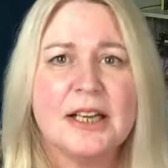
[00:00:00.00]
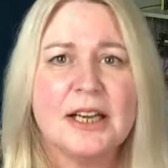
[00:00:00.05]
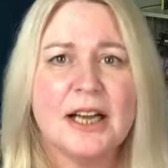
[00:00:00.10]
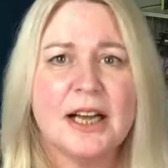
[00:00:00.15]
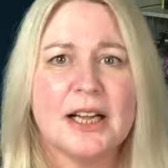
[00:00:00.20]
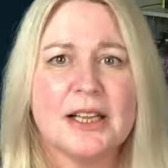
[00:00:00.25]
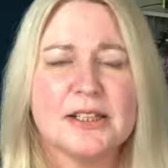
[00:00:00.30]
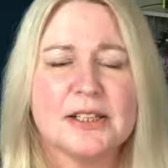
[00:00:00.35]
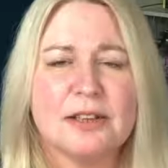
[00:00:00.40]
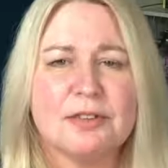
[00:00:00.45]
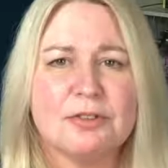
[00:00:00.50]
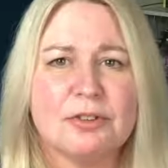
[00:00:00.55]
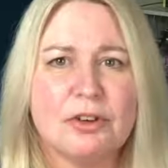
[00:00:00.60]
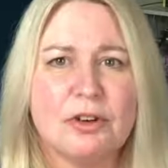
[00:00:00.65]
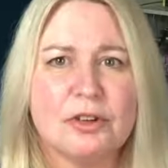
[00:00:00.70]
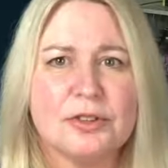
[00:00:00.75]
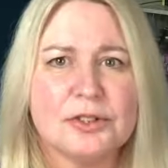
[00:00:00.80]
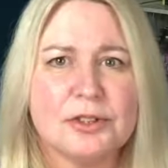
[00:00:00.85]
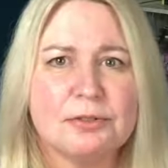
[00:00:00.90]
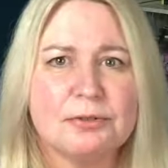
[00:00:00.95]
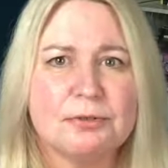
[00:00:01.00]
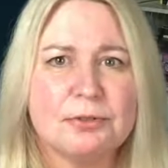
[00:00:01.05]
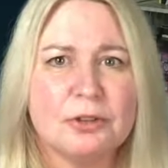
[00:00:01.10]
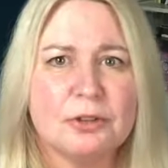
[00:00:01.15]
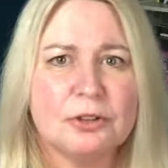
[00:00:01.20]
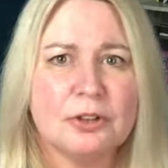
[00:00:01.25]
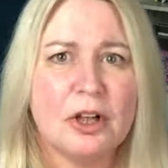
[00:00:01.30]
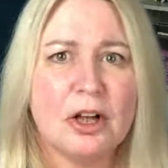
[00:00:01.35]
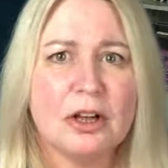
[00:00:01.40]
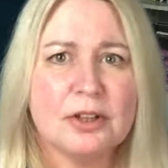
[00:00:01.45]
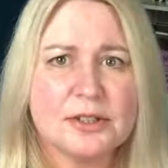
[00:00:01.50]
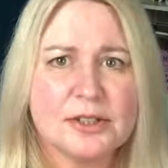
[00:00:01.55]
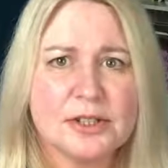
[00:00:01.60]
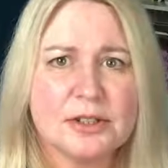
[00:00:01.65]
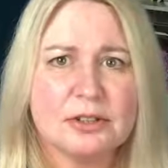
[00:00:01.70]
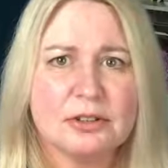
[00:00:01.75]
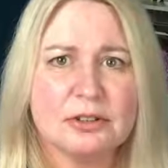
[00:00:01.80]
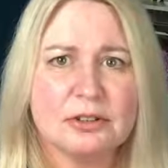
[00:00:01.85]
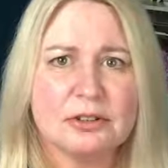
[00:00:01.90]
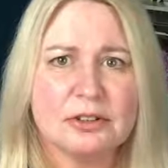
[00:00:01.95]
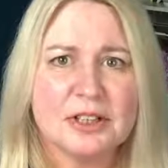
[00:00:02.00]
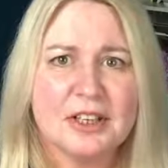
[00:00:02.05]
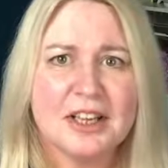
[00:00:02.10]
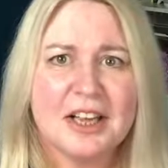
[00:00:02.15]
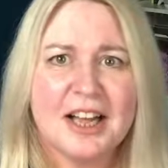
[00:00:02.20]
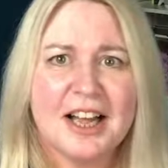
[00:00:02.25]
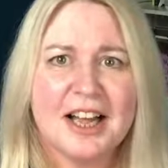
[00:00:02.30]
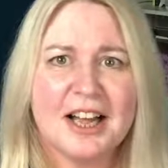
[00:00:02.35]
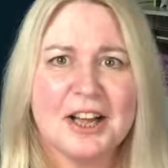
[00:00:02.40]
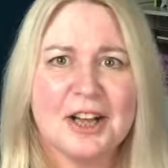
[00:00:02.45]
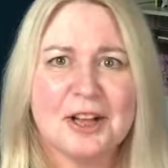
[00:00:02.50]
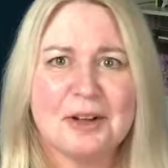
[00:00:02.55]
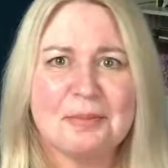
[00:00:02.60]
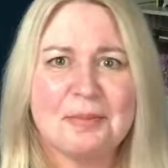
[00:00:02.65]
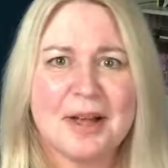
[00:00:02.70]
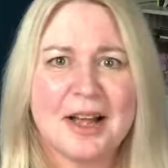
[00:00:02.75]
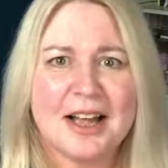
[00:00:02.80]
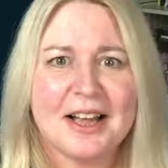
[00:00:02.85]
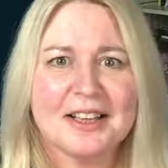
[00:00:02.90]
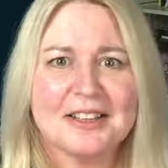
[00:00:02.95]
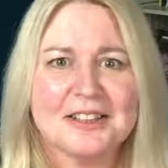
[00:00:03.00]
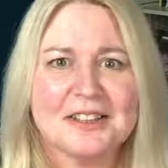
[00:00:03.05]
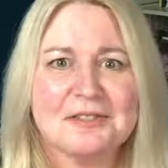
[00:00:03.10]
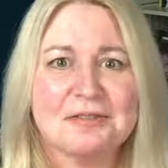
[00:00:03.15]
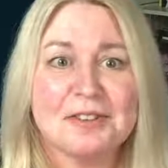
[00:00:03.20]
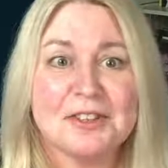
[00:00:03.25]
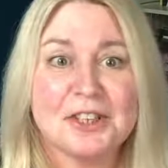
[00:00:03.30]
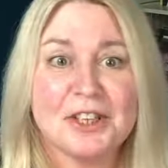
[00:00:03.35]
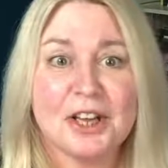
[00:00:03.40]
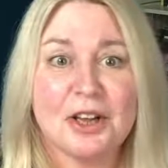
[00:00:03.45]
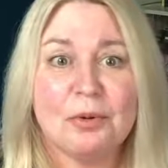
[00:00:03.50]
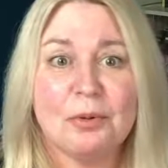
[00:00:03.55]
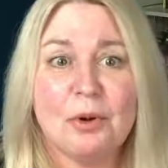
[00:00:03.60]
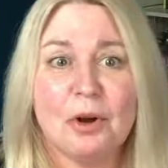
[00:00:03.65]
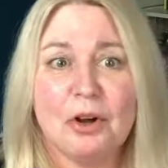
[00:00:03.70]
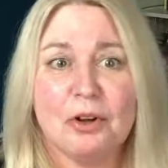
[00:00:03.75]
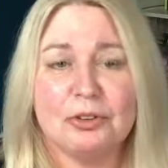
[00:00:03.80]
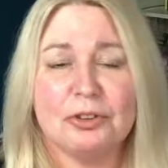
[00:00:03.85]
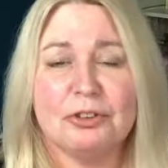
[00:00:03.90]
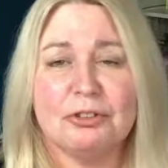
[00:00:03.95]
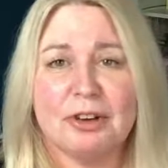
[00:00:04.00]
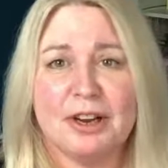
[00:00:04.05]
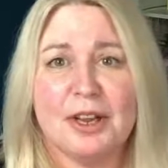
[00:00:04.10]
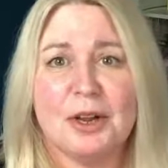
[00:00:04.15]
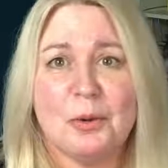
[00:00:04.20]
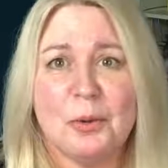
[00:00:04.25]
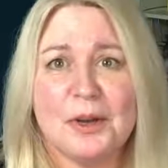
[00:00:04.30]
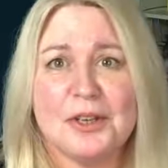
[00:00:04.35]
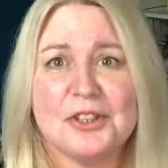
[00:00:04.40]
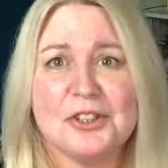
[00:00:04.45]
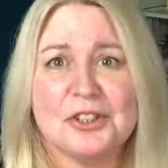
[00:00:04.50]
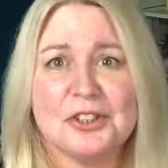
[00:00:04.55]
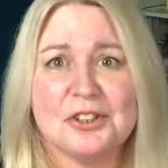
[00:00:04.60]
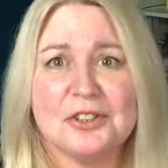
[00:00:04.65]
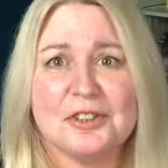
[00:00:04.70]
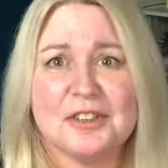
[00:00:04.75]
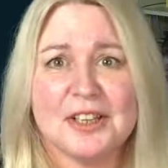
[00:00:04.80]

And I've got a full article and video on great questions.